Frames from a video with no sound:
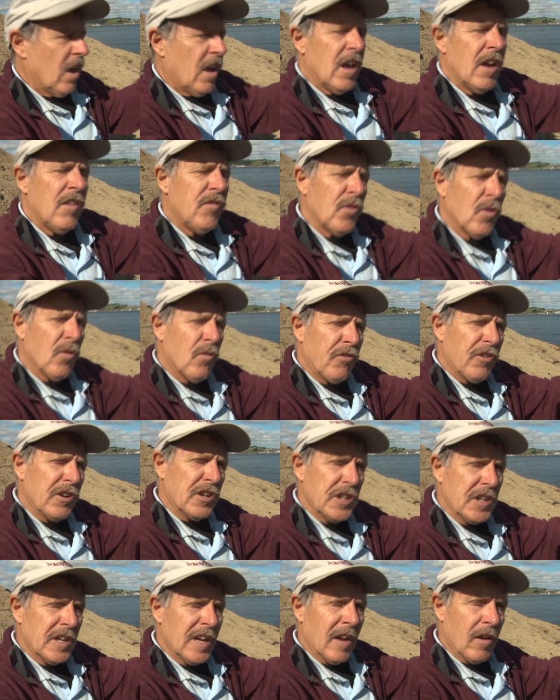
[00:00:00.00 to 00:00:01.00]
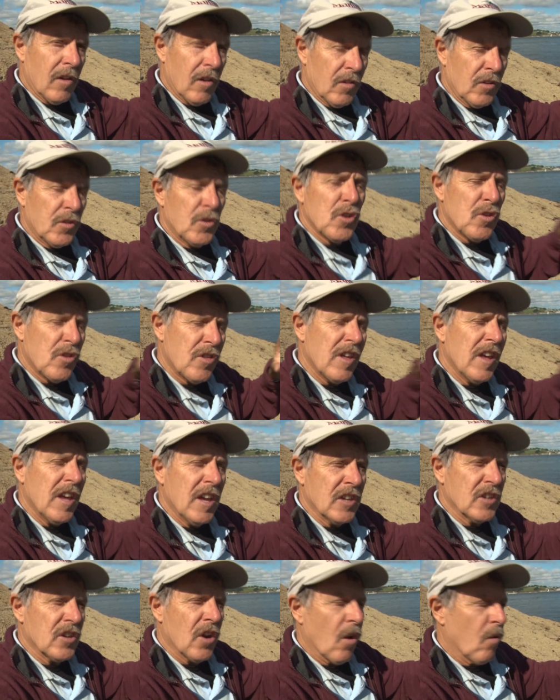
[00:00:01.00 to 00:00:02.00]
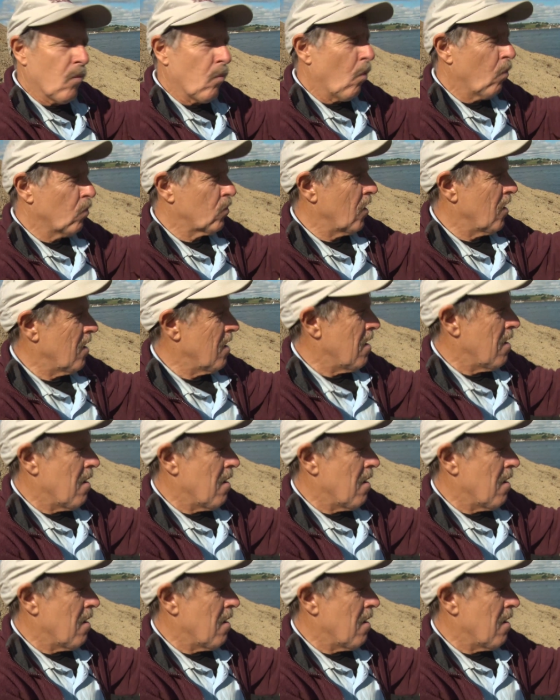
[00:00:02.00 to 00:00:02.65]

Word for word: if you're fishing down what you think is low water,